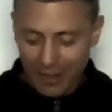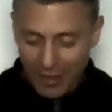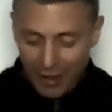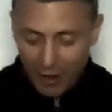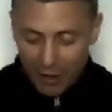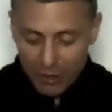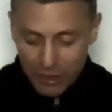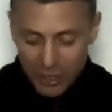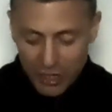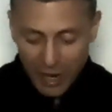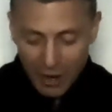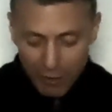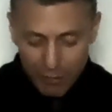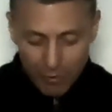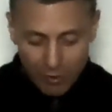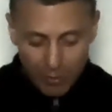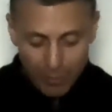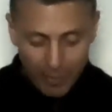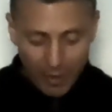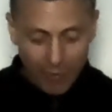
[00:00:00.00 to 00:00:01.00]
that are shared
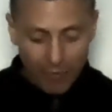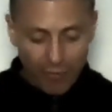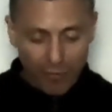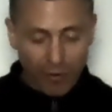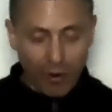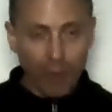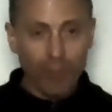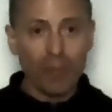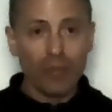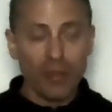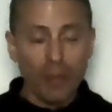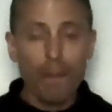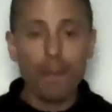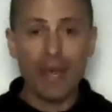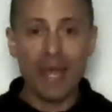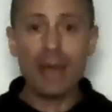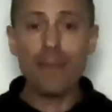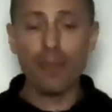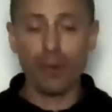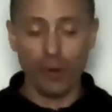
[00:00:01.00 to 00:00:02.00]
with me from the
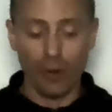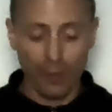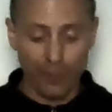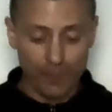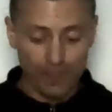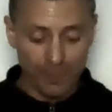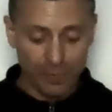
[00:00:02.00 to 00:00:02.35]
people.